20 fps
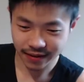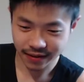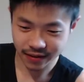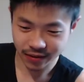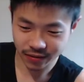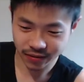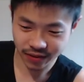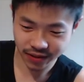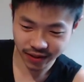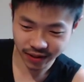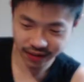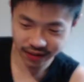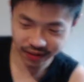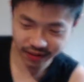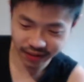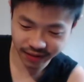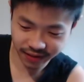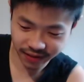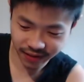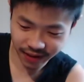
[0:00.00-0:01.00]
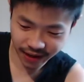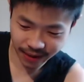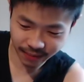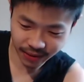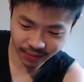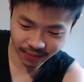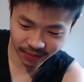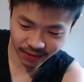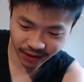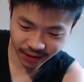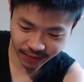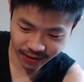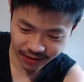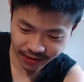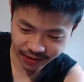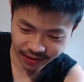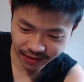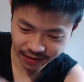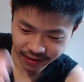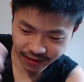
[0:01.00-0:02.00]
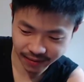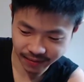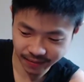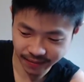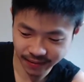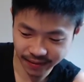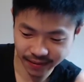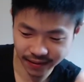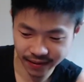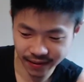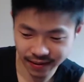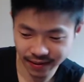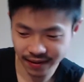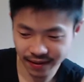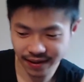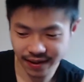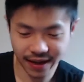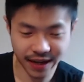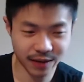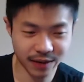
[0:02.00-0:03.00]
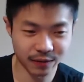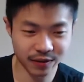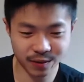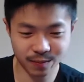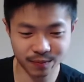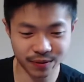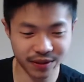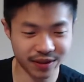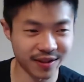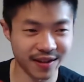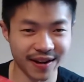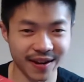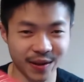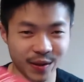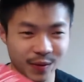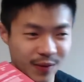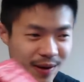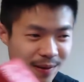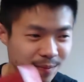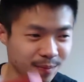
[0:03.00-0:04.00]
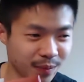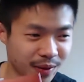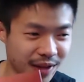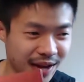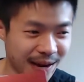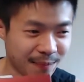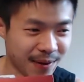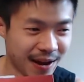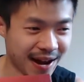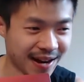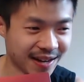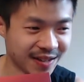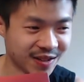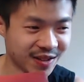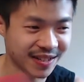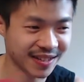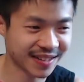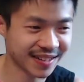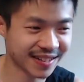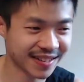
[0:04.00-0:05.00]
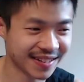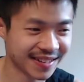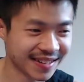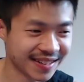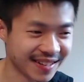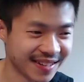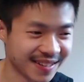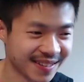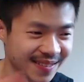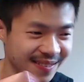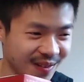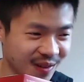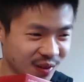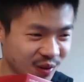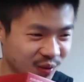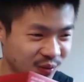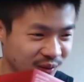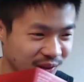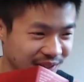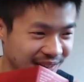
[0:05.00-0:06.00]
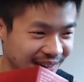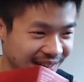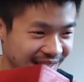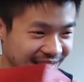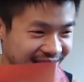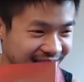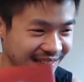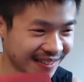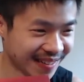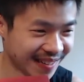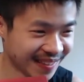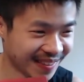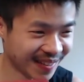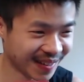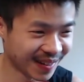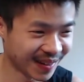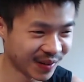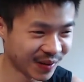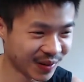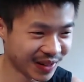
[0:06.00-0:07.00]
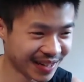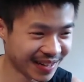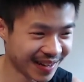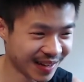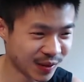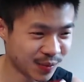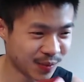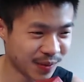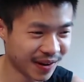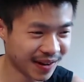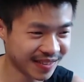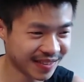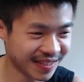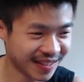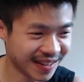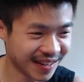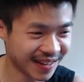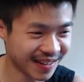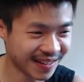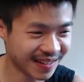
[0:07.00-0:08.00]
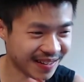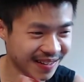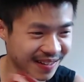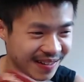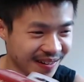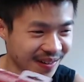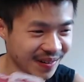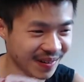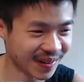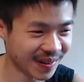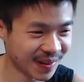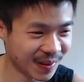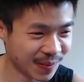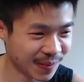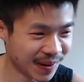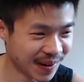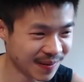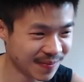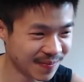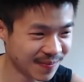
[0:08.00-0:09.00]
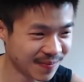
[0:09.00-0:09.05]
it's just got this little tab at the bottom here. Anyways, but yeah, the red and black packaging looks really nice, and it's got the green Xbox color on the bottom.